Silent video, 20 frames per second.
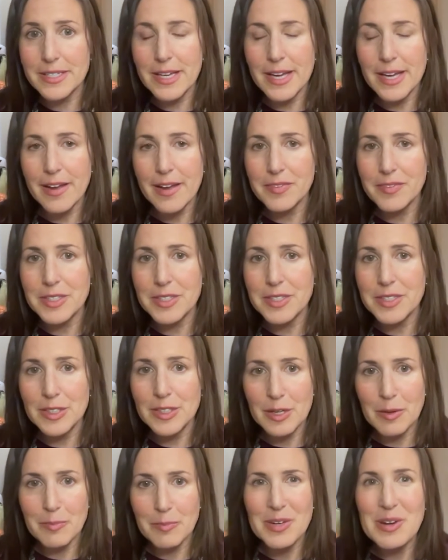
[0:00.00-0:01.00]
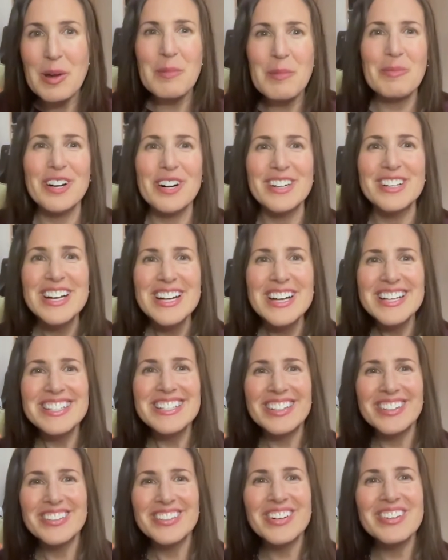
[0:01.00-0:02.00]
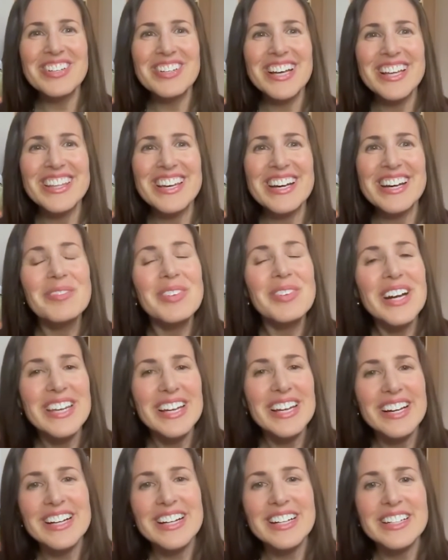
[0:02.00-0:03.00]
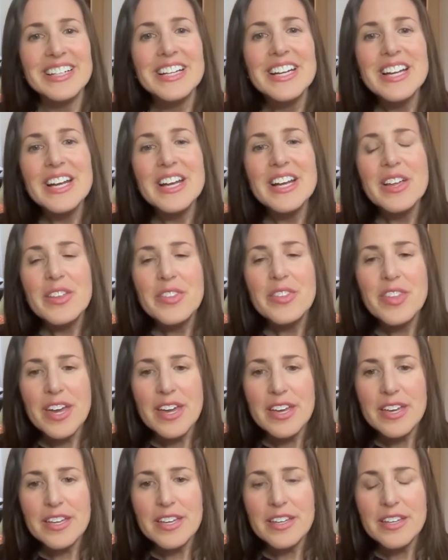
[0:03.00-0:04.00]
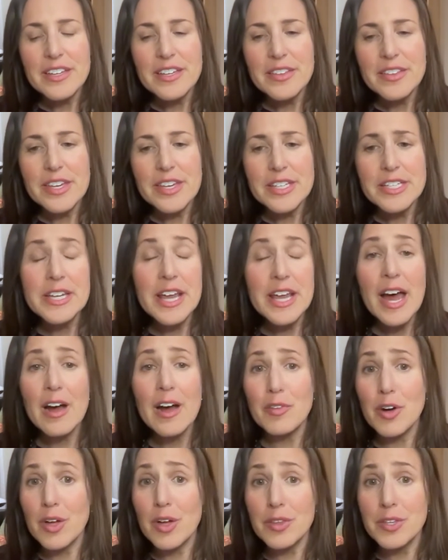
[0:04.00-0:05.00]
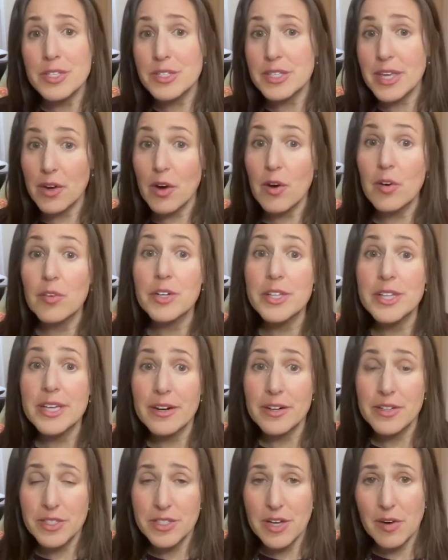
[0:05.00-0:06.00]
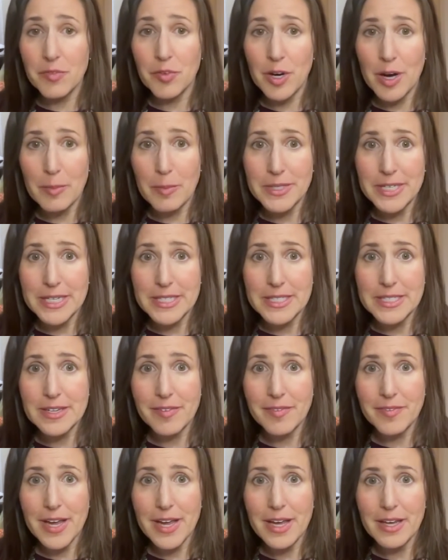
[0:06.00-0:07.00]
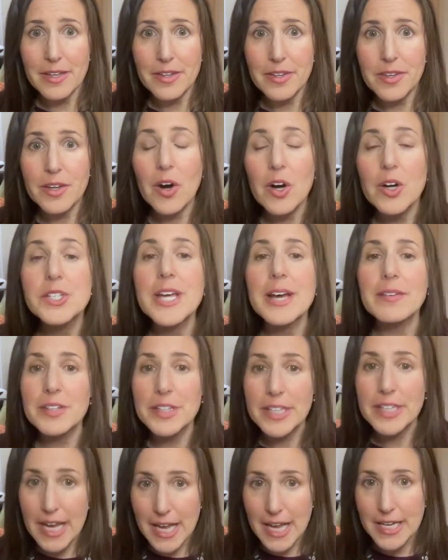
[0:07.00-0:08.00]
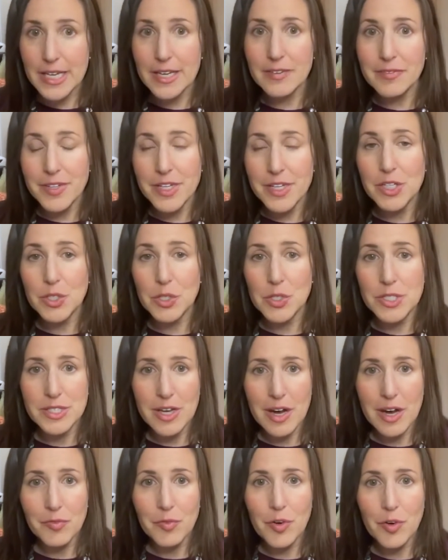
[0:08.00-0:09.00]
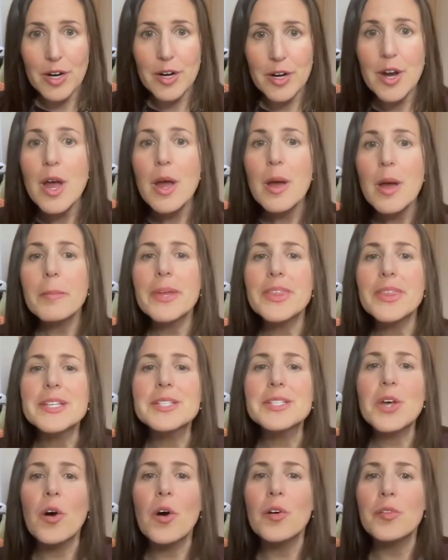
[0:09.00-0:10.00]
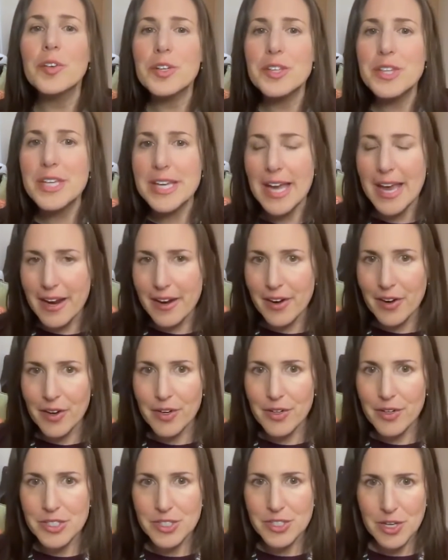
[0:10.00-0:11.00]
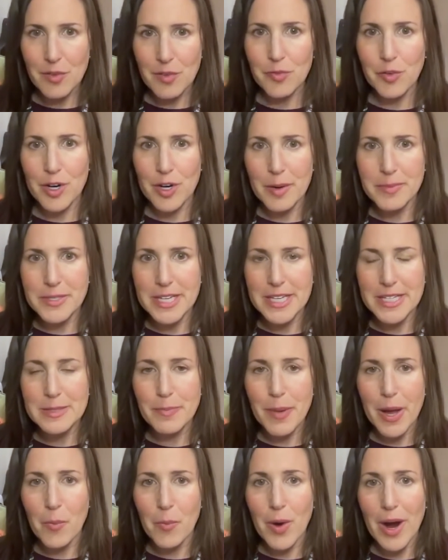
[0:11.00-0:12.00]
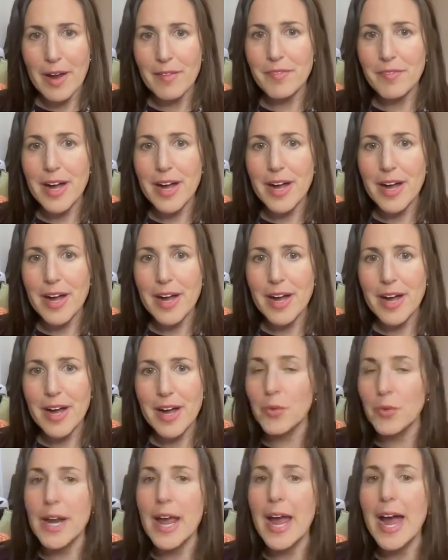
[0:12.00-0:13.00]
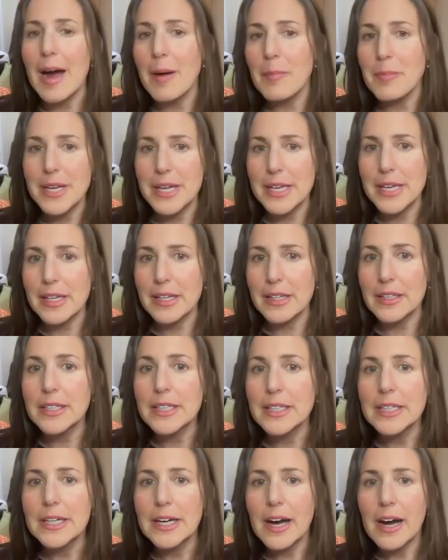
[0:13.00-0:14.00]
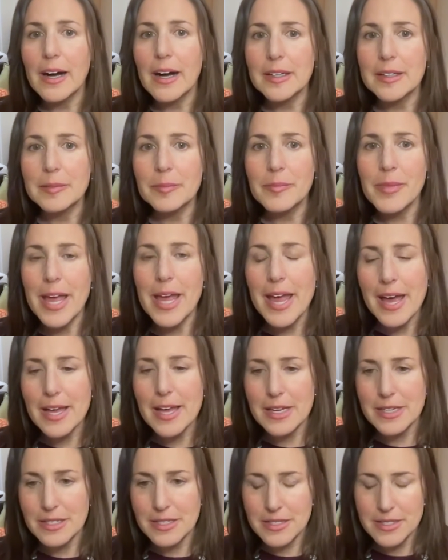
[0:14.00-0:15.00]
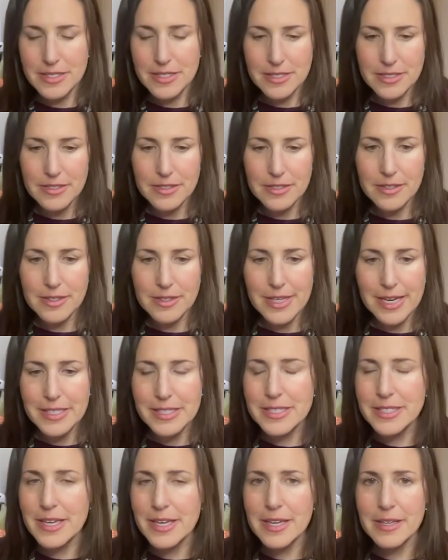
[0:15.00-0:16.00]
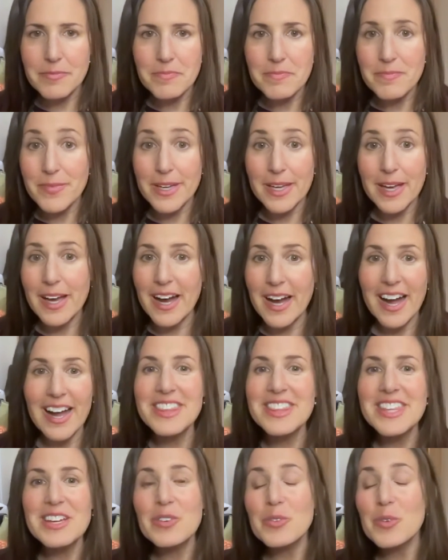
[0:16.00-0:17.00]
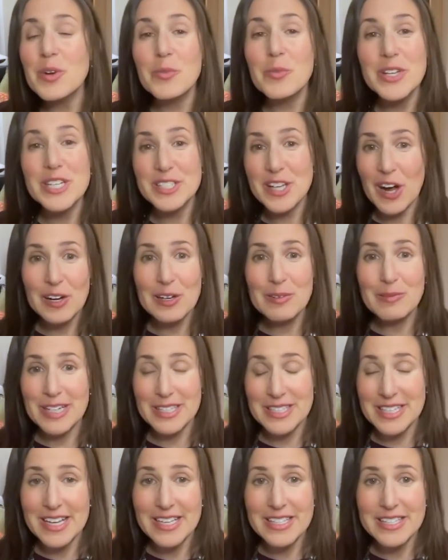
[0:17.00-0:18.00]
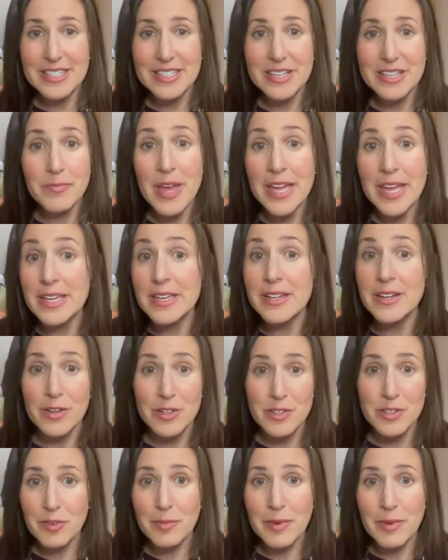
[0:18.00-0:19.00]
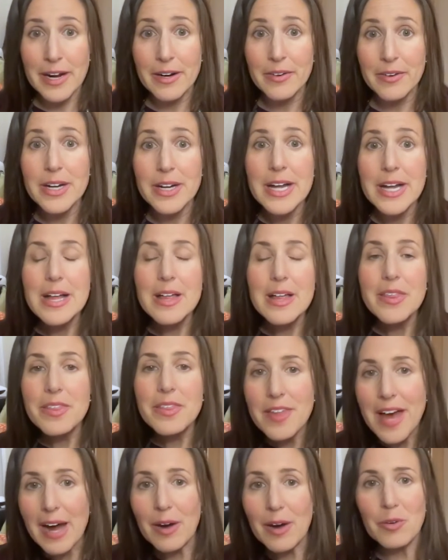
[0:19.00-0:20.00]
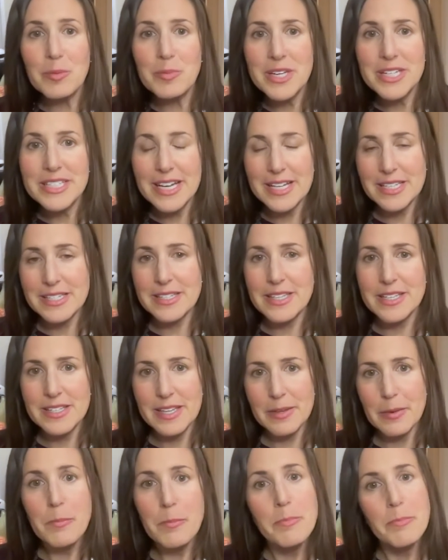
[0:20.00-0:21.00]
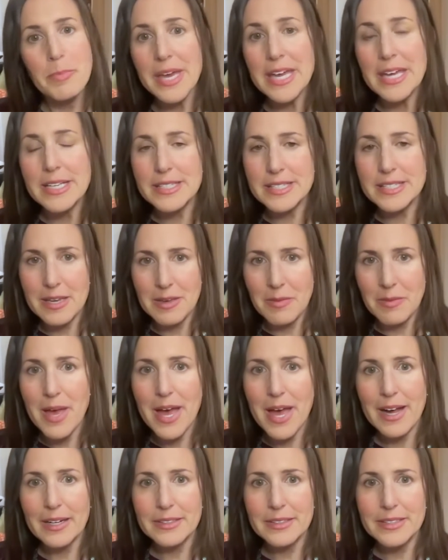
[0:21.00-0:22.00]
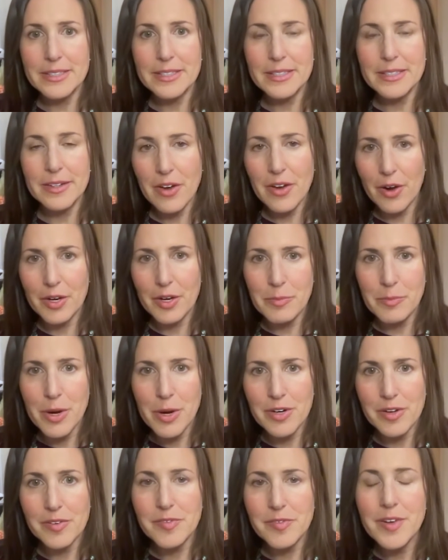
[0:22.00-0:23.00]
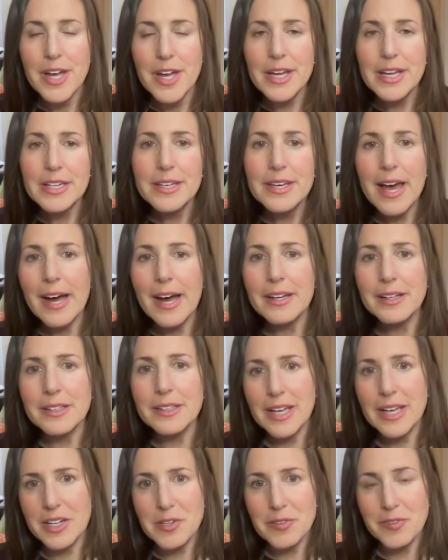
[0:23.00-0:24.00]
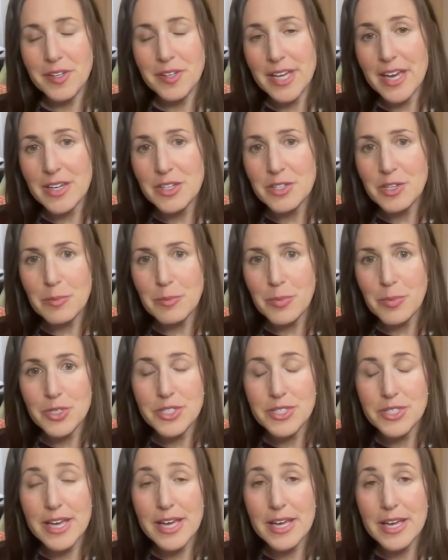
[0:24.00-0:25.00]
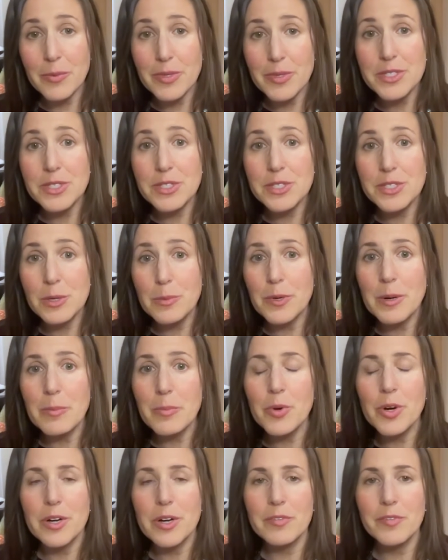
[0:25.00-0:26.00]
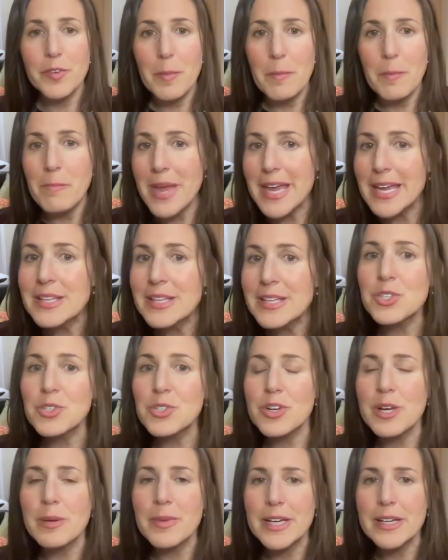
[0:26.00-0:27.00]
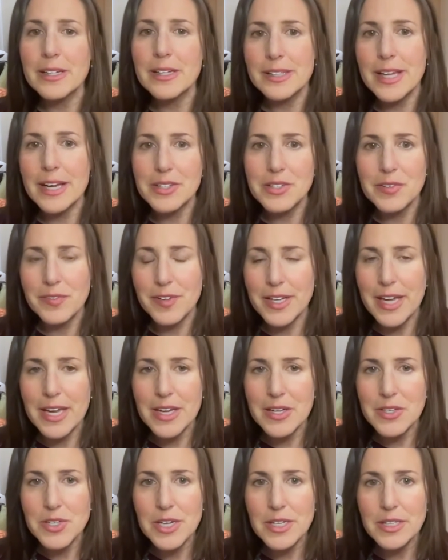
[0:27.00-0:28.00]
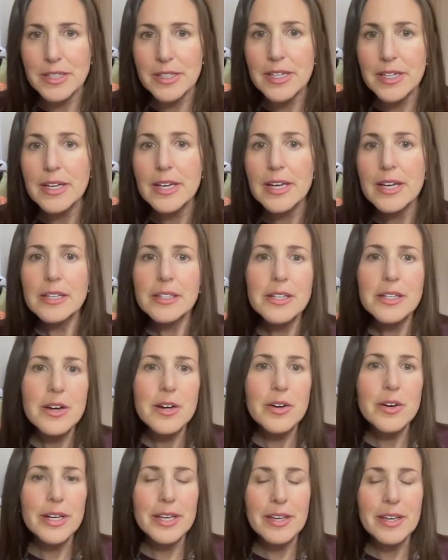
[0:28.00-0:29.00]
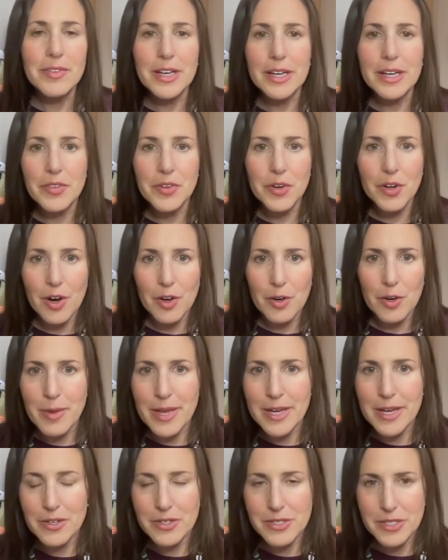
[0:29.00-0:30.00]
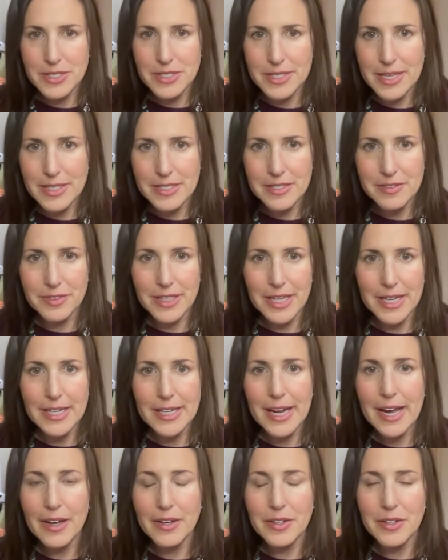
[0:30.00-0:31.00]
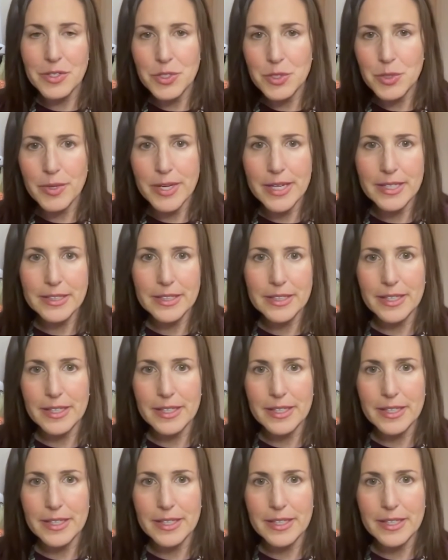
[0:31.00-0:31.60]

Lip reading: I'd have to look up the number. Don't quote me on that. But they didn't have all this like over-the-air software update stuff yet. The car definitely had in-vehicle software, but these over-the-air software updates by Wi-Fi weren't happening. And that's like, I think when we talk about Tesla many years from now, that will be Tesla's biggest impact in automotive, not electrification per se. It was super important for mainstreaming electrification, you know, and giving other automakers a sense of like how to do it.